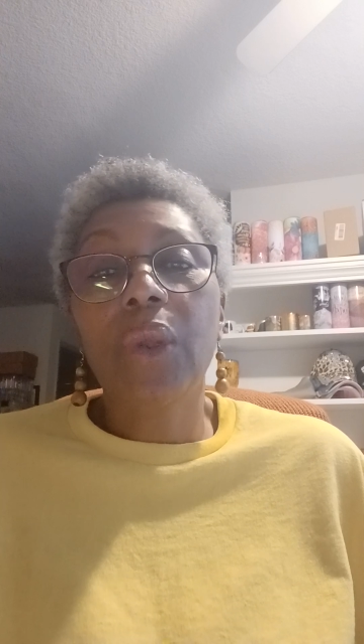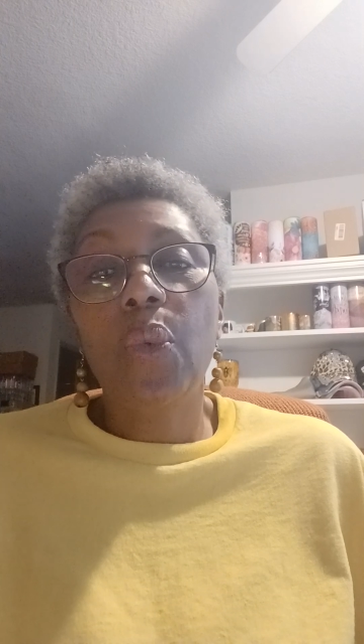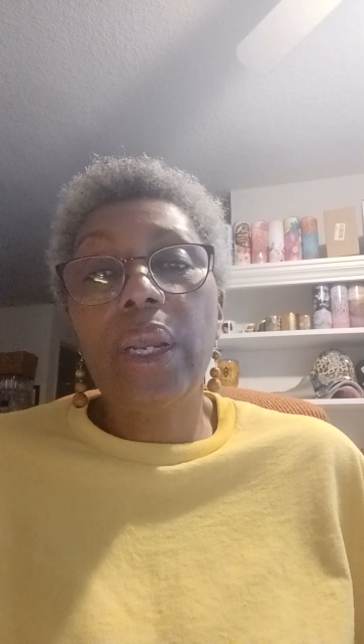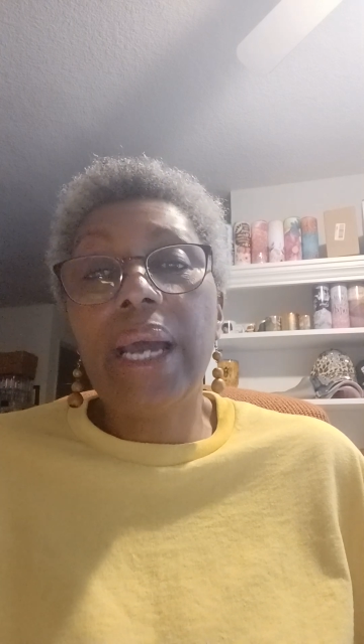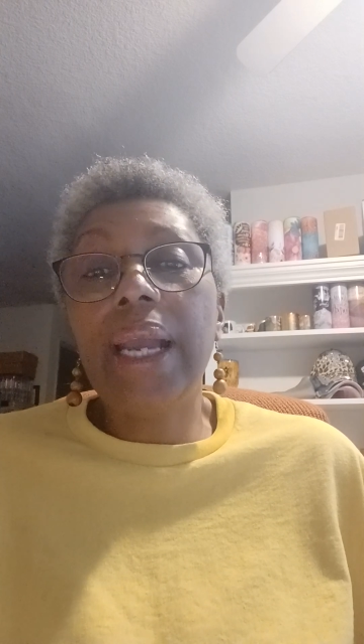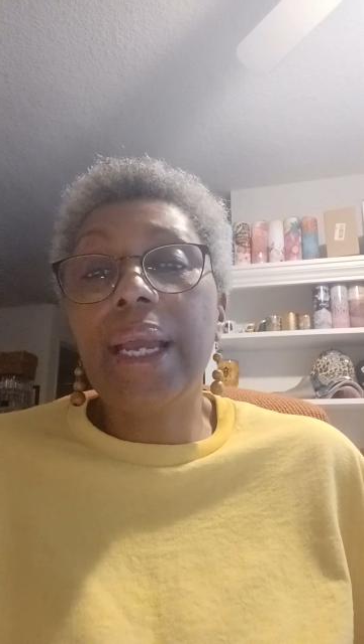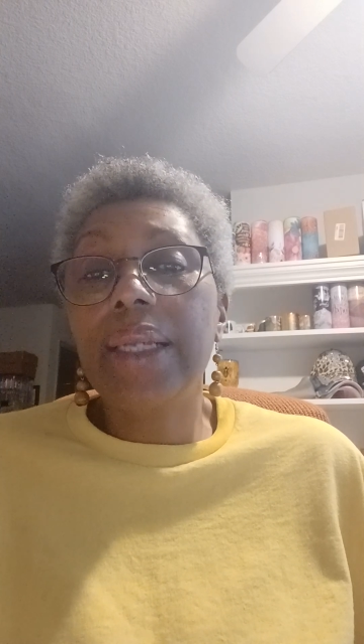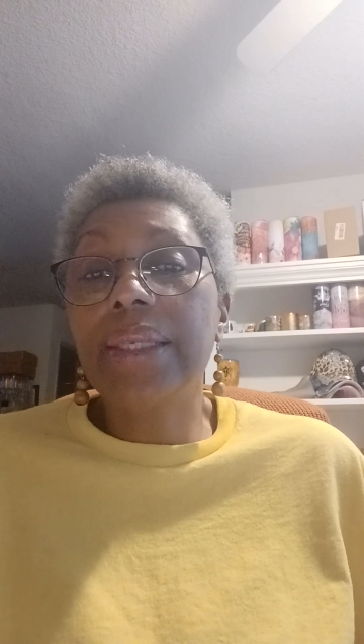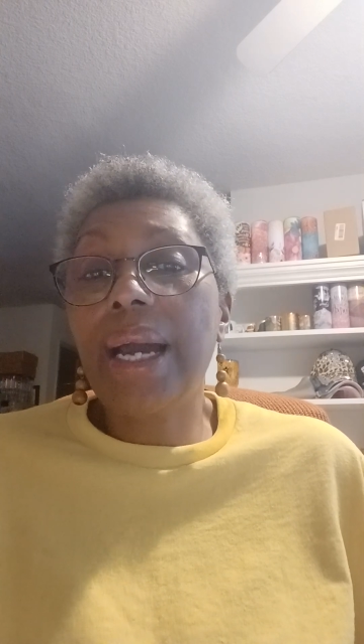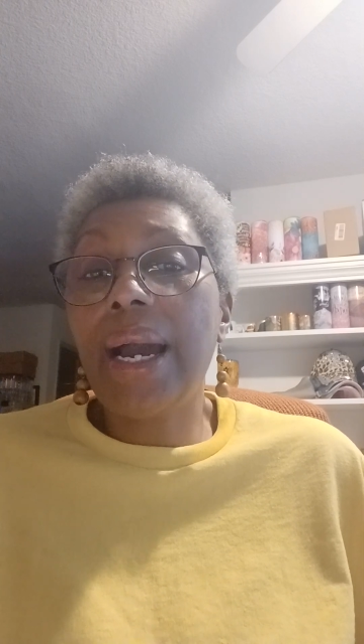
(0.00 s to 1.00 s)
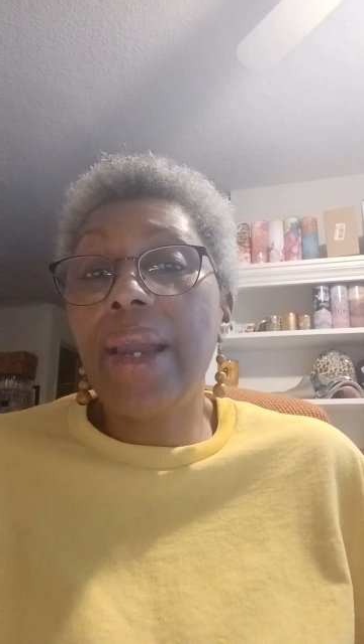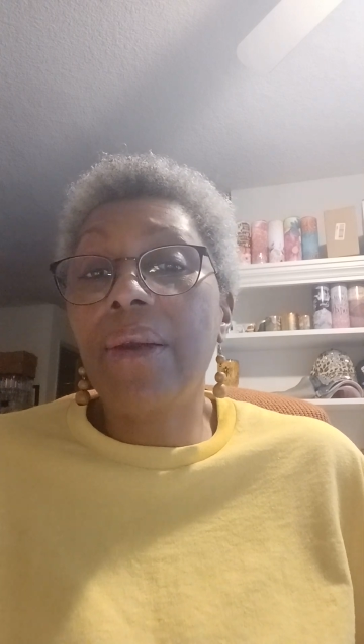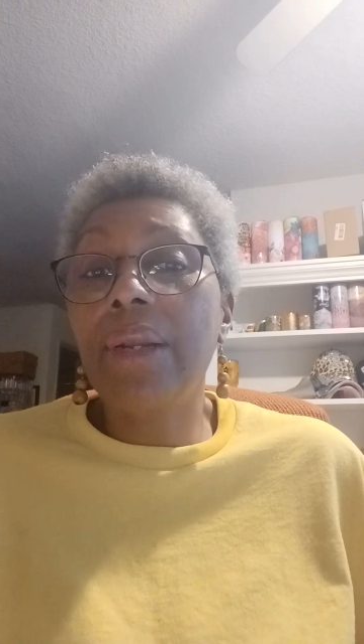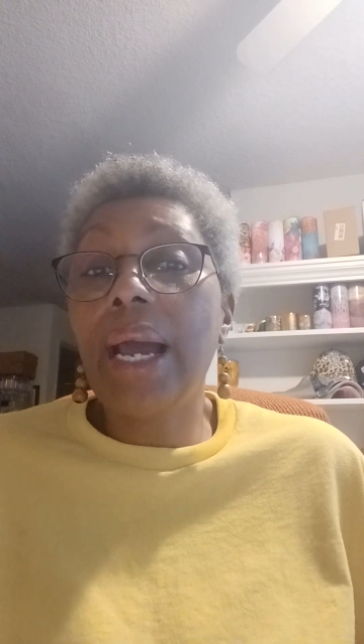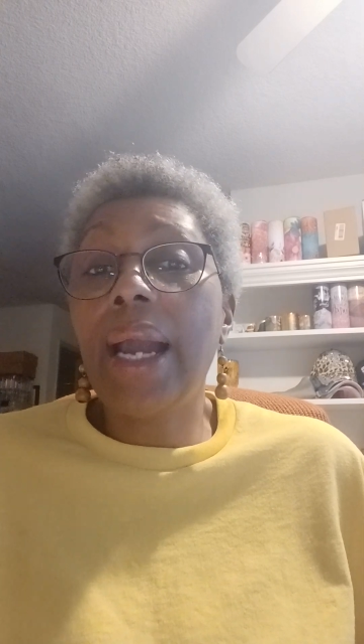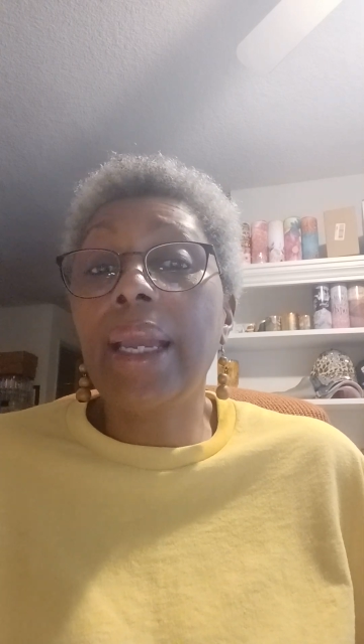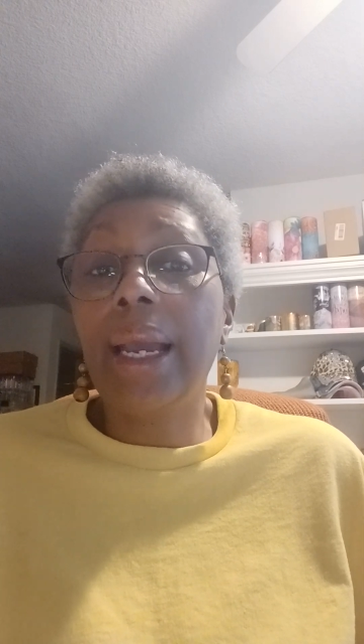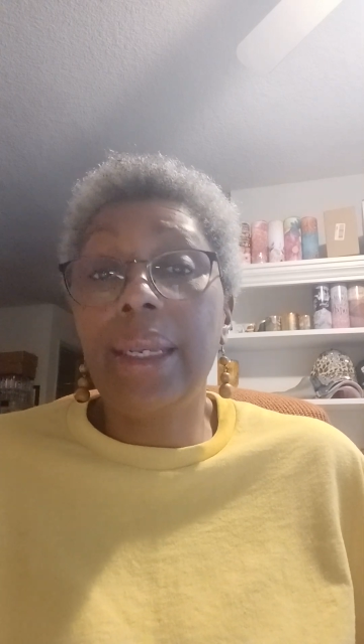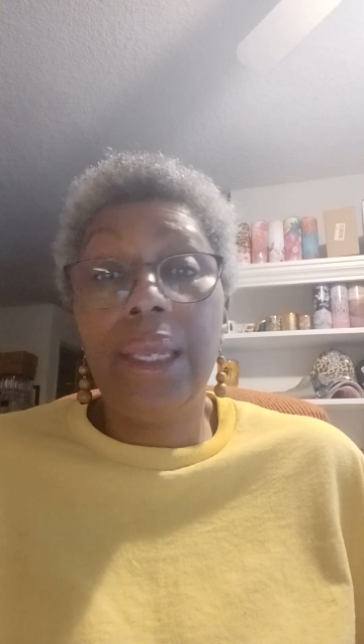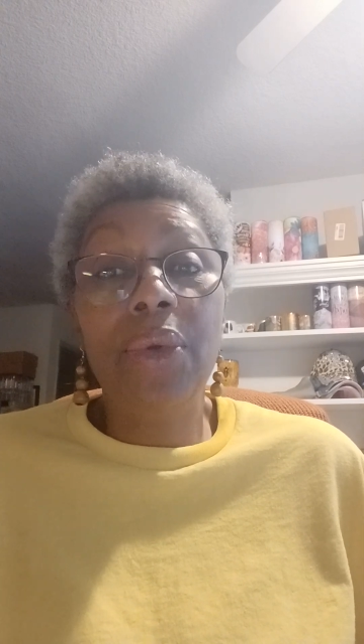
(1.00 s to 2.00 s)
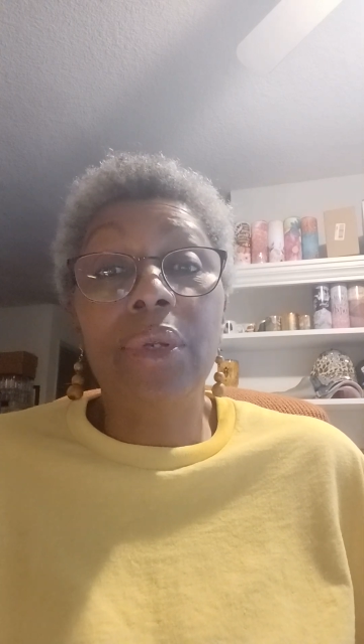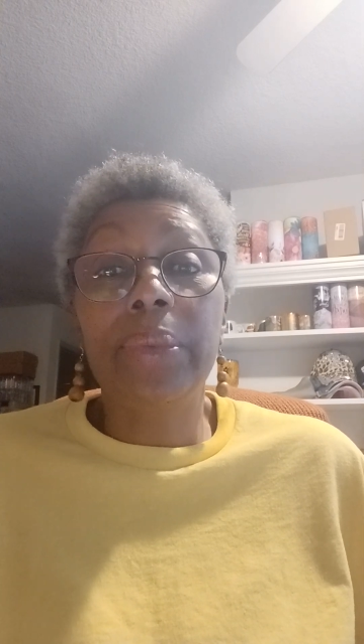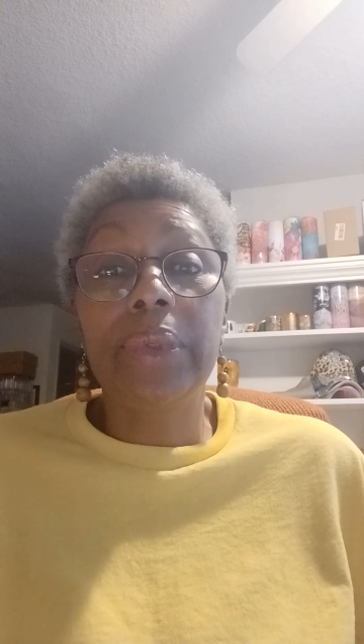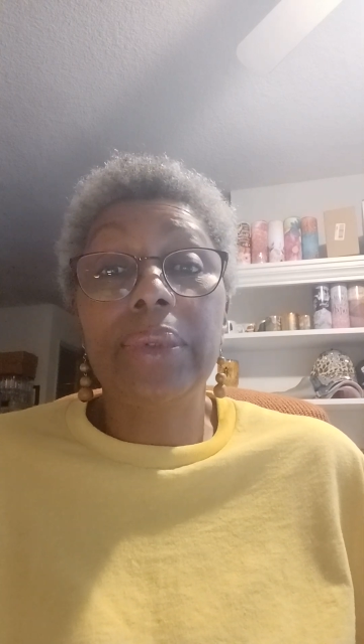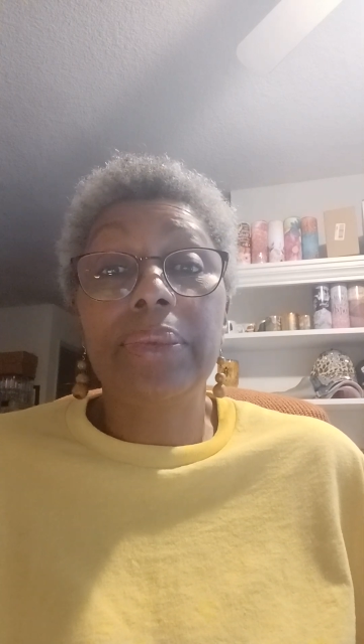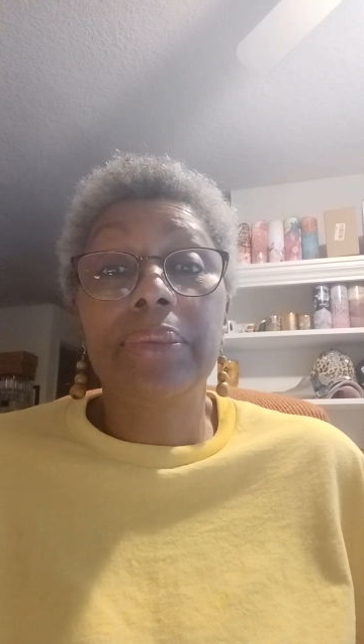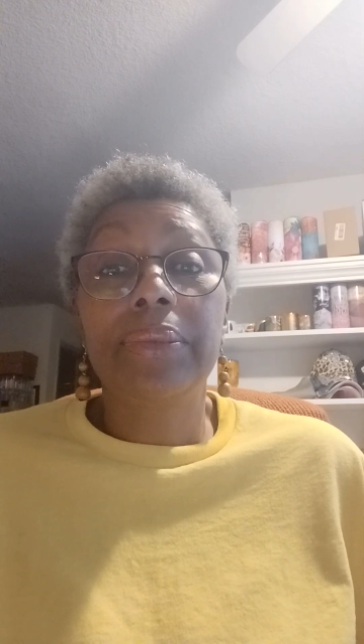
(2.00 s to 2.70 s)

when I got tired, I got irritable